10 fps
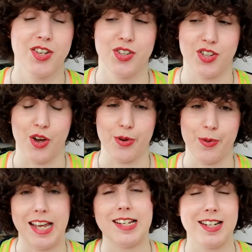
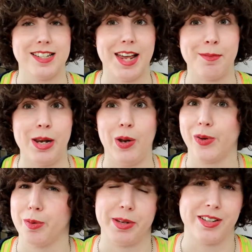so it didn't take me
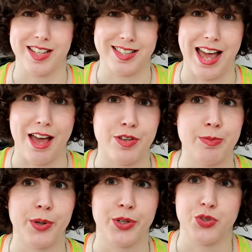longer because it's a heavy
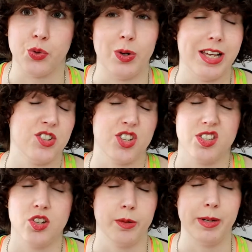book at all. It
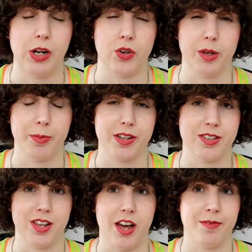just took me longer
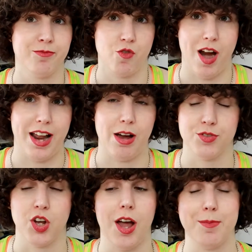because I ran out of
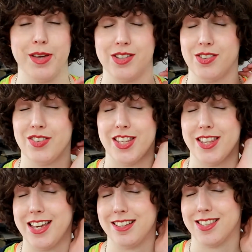time because of other
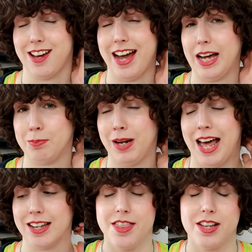things that I had
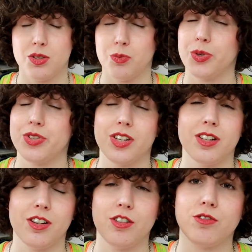planned. This was
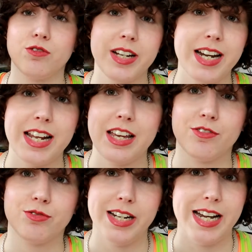
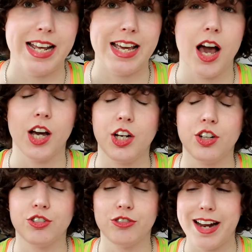really, really a
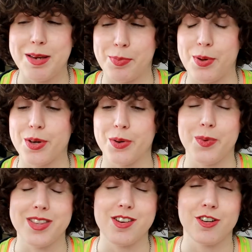great book
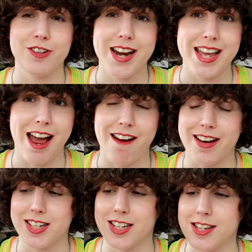with great
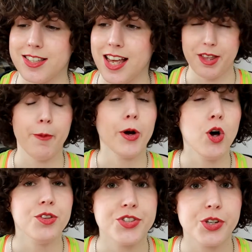characters. There were
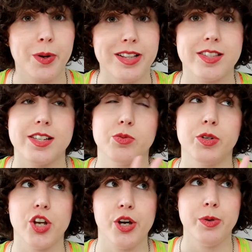consequences,
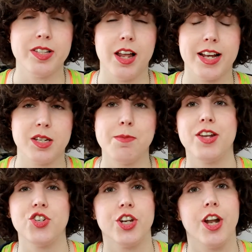which I always like to
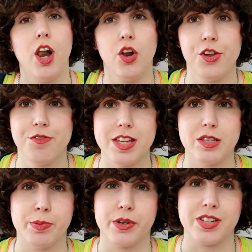mention. A lot of
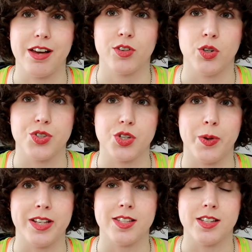these books have
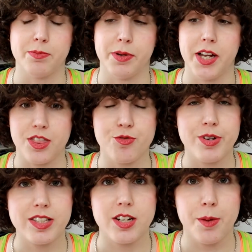consequences, but the
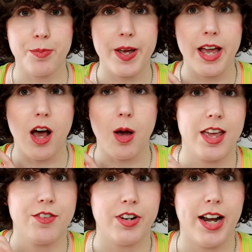reason I bring it up
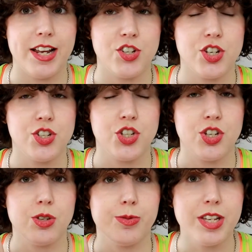in relation
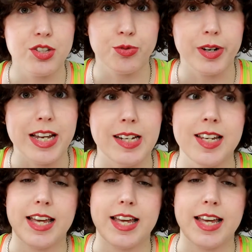to this read